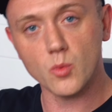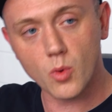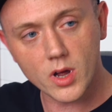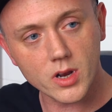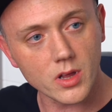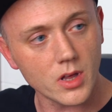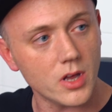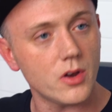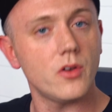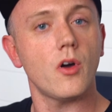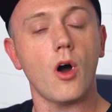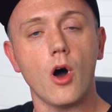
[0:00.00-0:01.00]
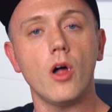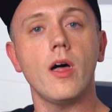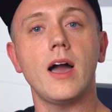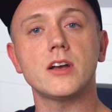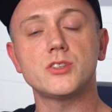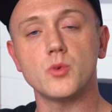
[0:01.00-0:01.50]
What, in all
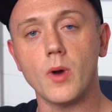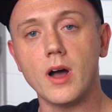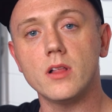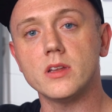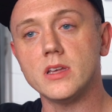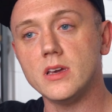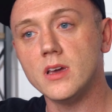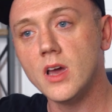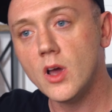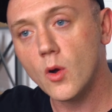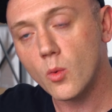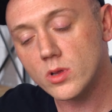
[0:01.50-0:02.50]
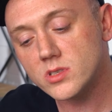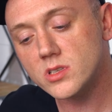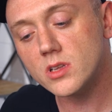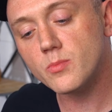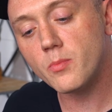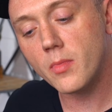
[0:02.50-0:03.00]
actuality, what's
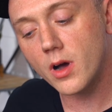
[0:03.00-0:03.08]
the